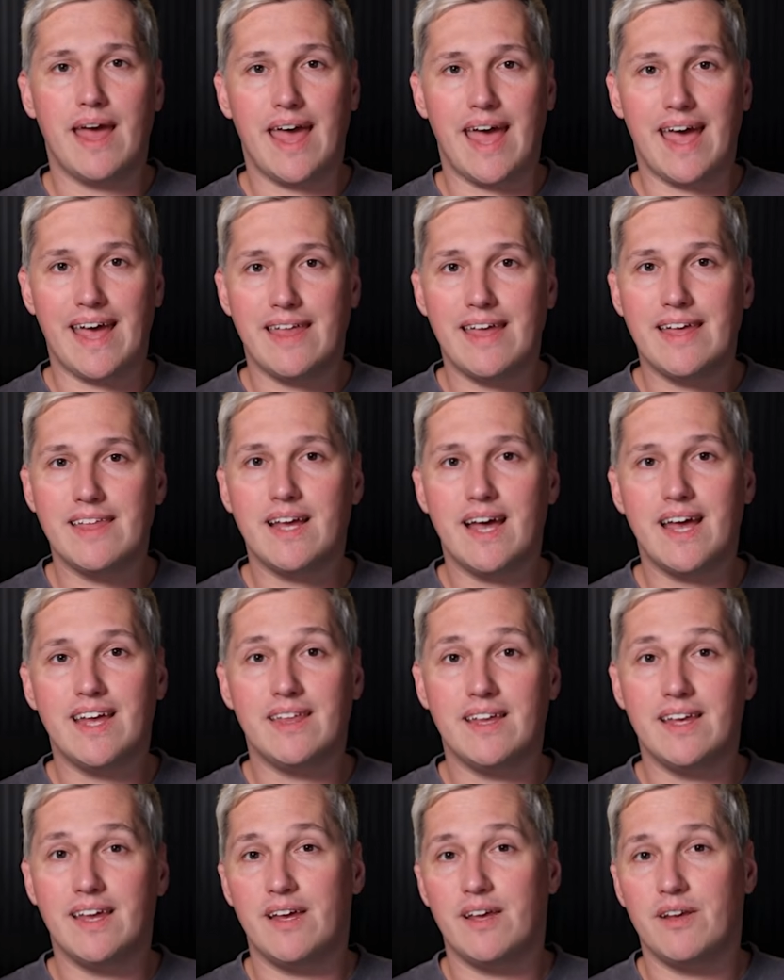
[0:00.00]
and design
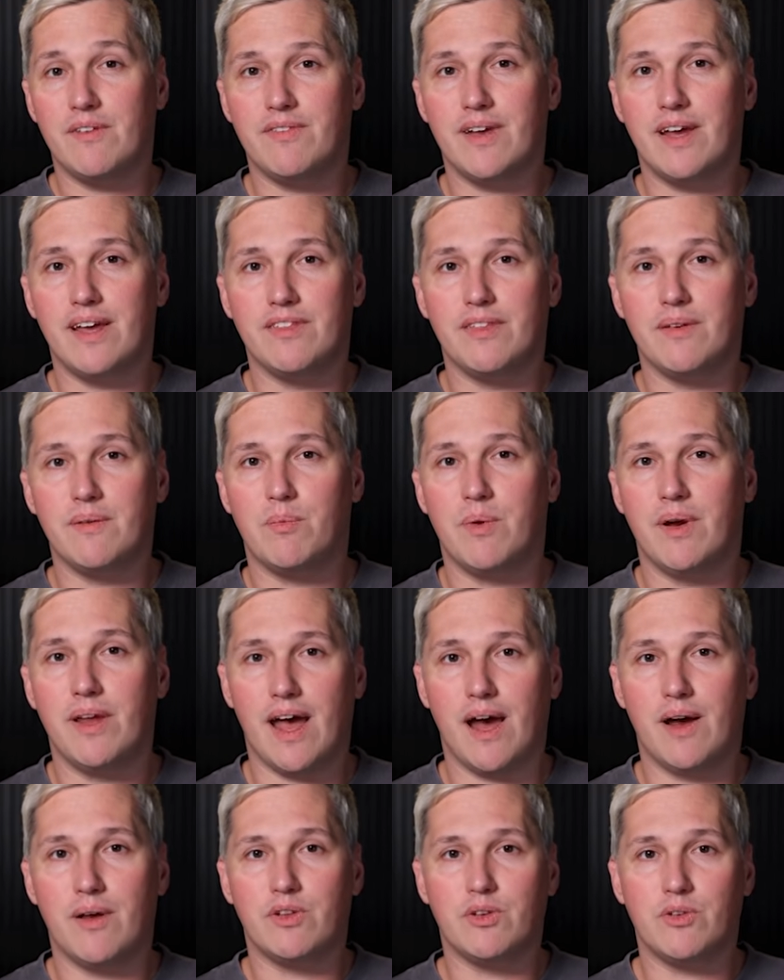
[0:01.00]
the interface
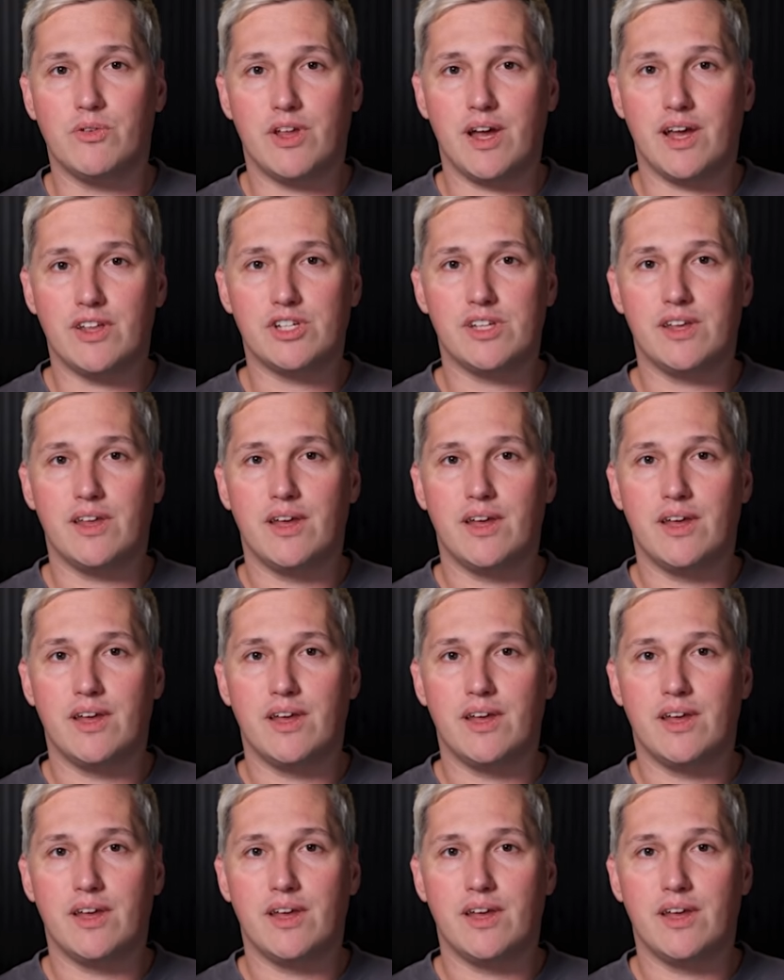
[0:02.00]
without you touching